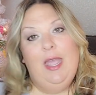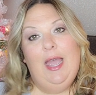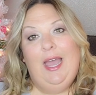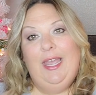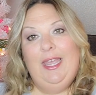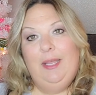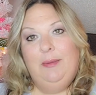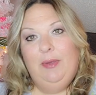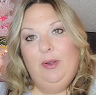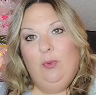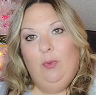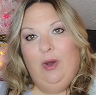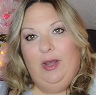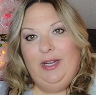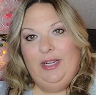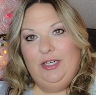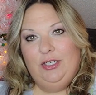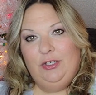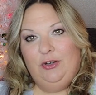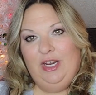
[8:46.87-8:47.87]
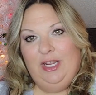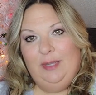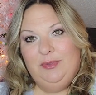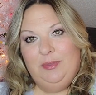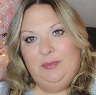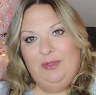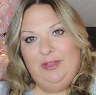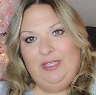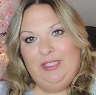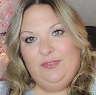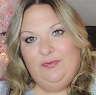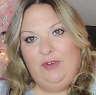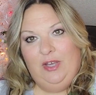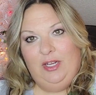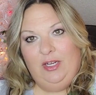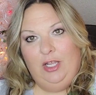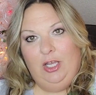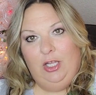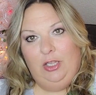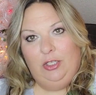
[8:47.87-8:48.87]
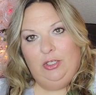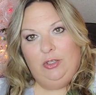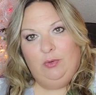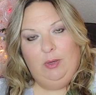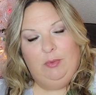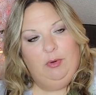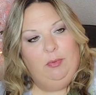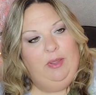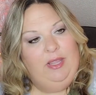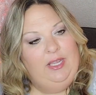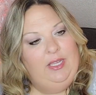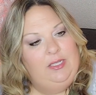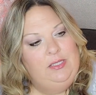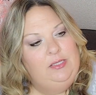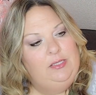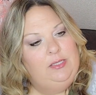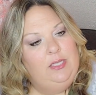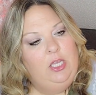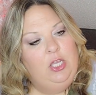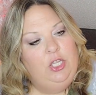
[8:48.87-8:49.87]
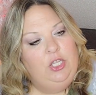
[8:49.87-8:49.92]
I had been wanting to grab some of these fun colored rubber bands.